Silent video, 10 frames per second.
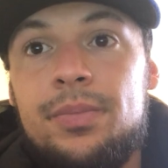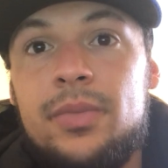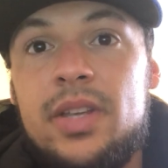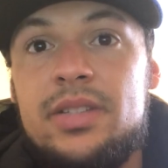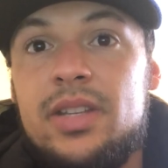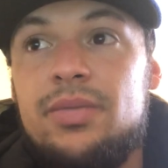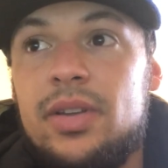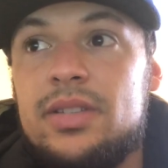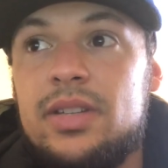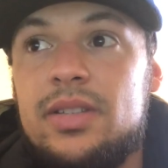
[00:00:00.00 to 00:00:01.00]
his
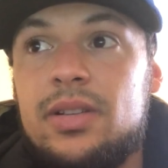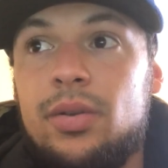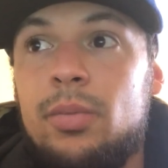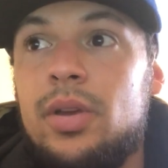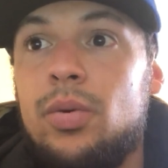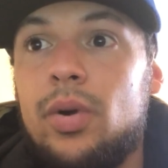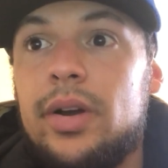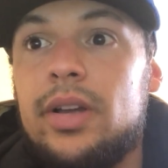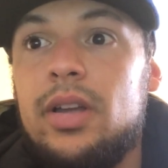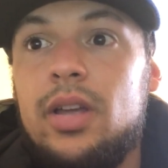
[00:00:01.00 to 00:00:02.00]
defense needs a little bit of
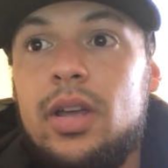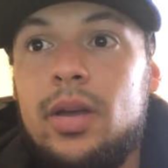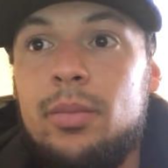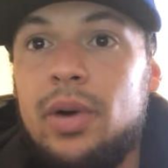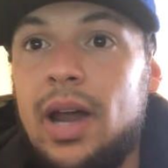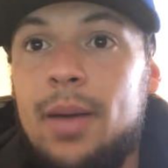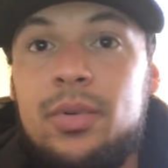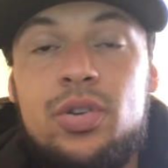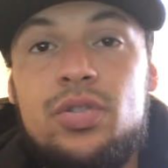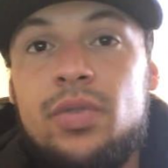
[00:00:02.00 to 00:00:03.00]
work. But I'm a
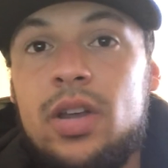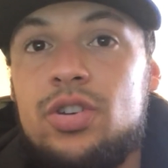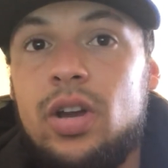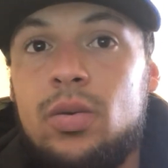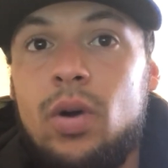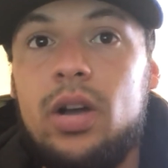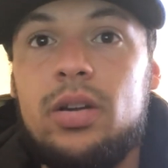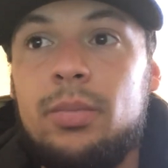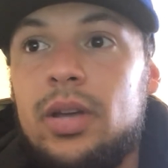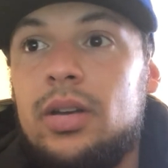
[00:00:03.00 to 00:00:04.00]
huge fan of Johnny
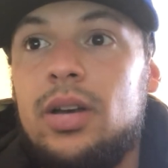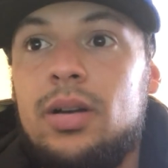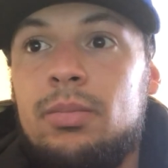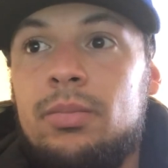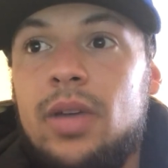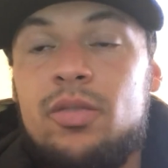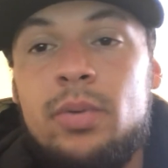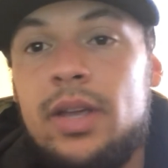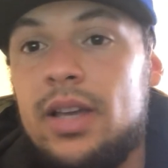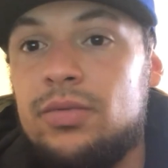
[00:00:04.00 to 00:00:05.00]
Walker, man.
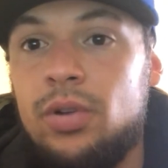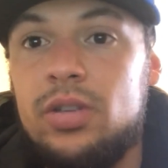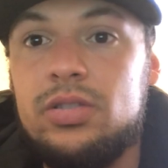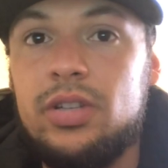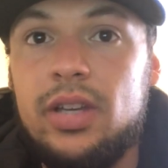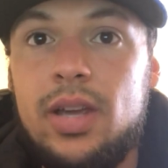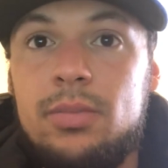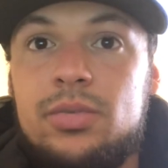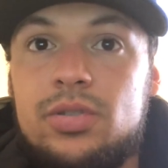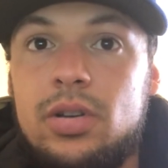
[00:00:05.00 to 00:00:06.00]
Everybody has flaws in their
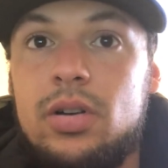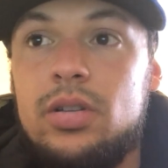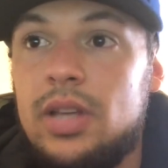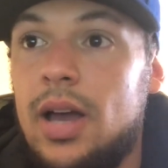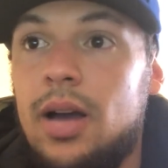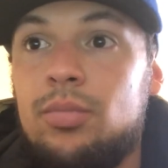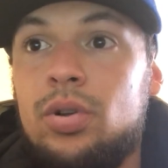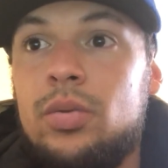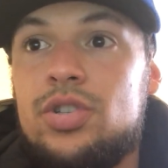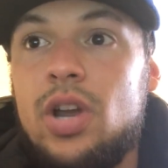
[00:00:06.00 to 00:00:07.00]
game. So, yeah, I'm
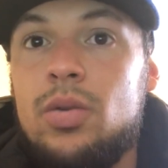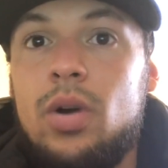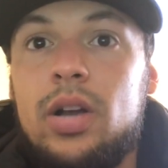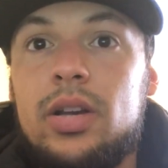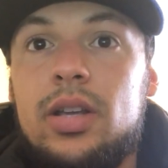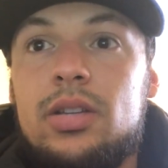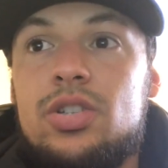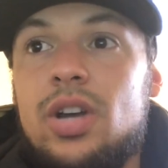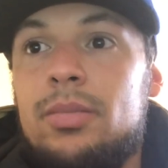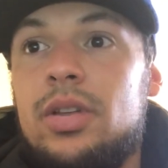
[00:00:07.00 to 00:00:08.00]
rolling with Johnny Walker to get the
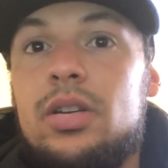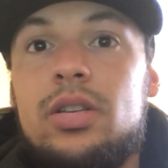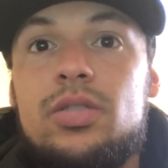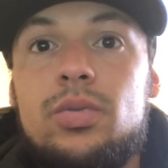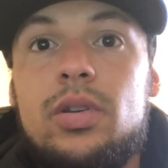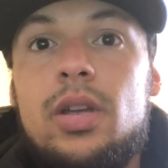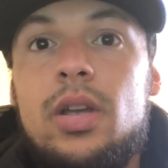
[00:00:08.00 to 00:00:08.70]
job done on this one.